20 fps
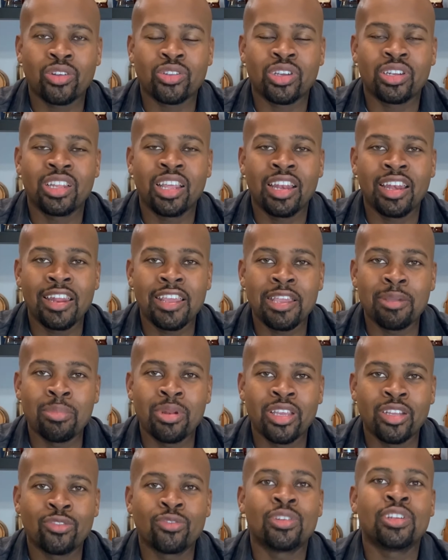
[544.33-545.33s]
on their
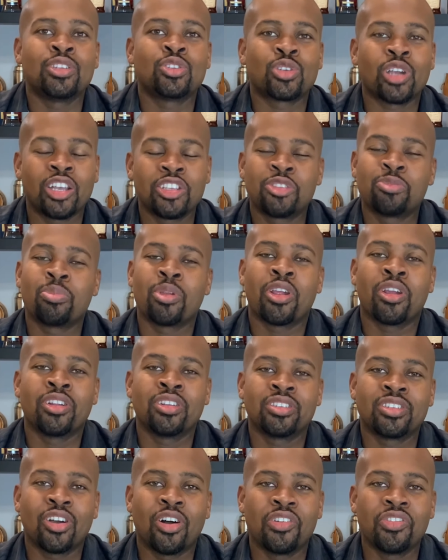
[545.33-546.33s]
labeling, really transparent
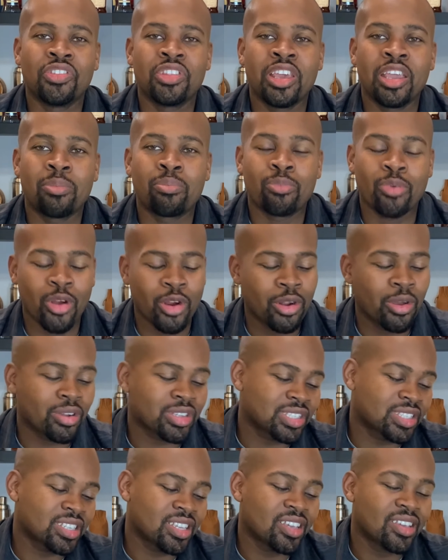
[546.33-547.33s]
on their
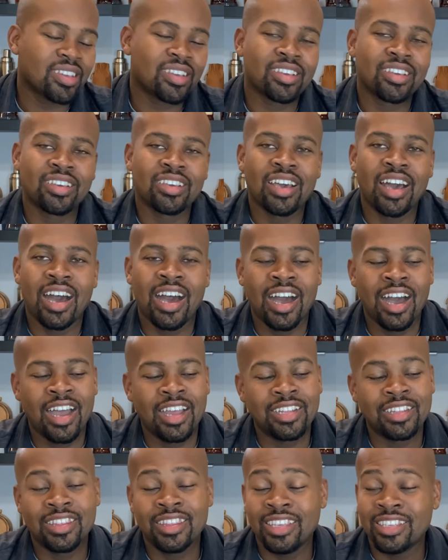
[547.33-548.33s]
products.
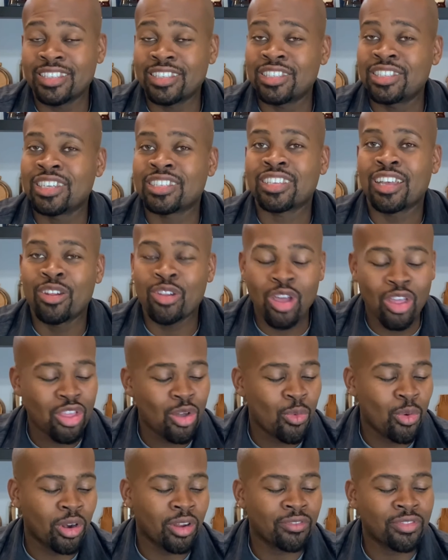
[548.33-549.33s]
And uh, this is just another
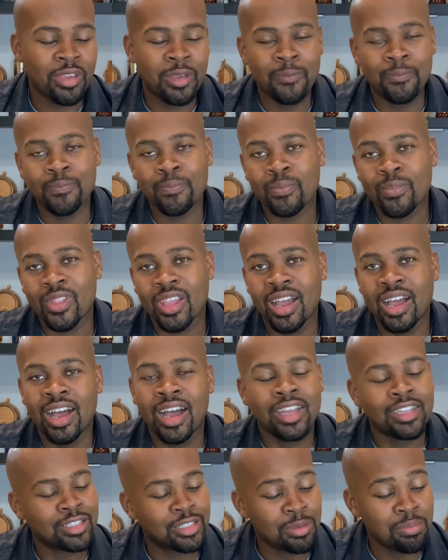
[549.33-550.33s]
one of them.
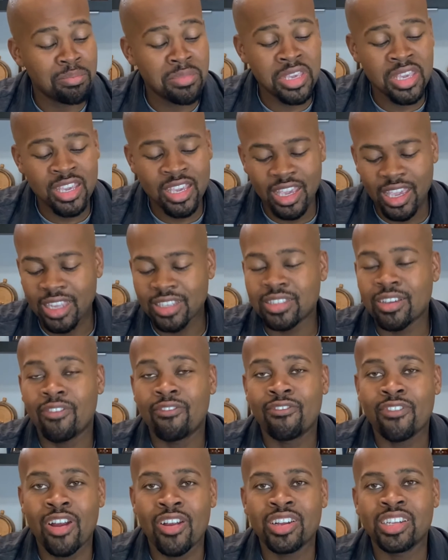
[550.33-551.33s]
And to me, it's a
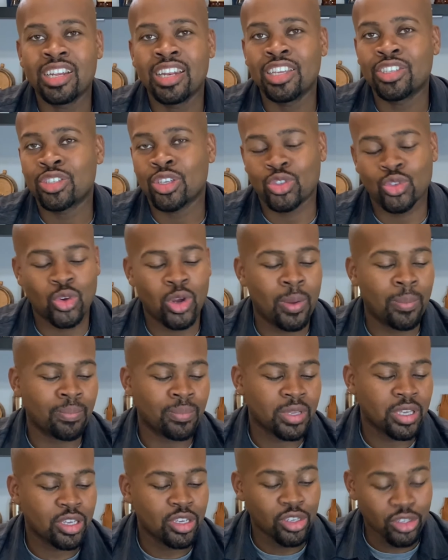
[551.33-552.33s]
very delicious rum.
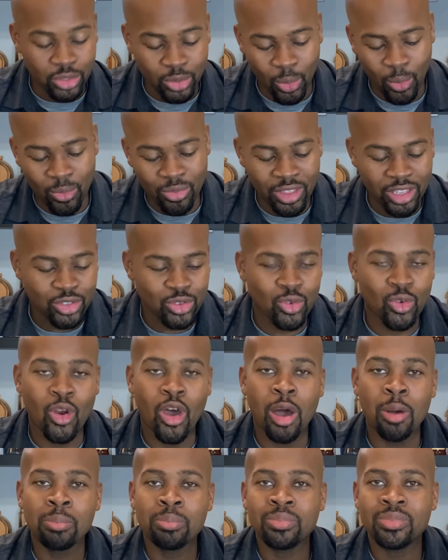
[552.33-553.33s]
So this
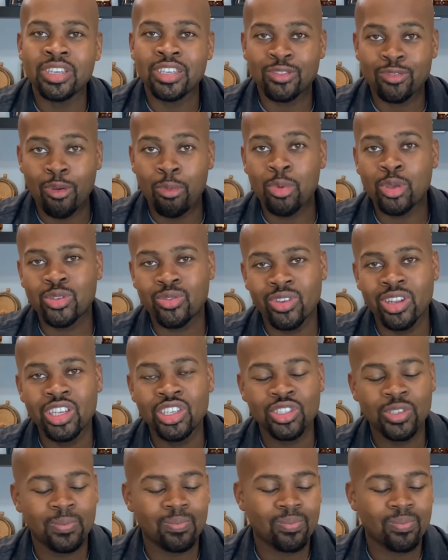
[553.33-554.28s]
rum is almost finished.